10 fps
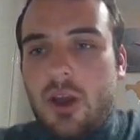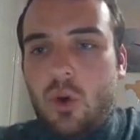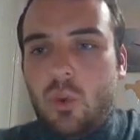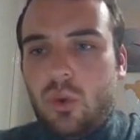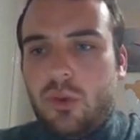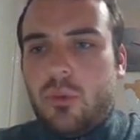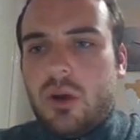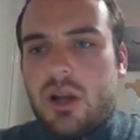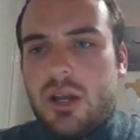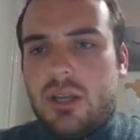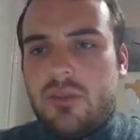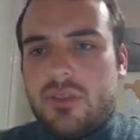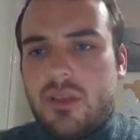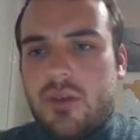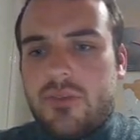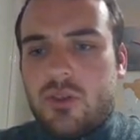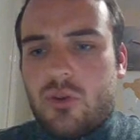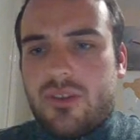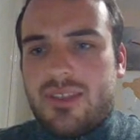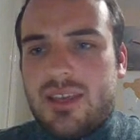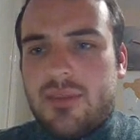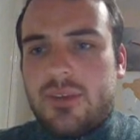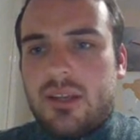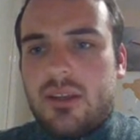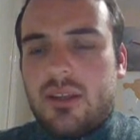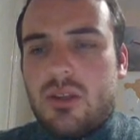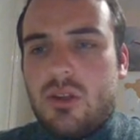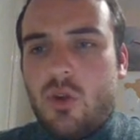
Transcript: told what kind of service you're receiving.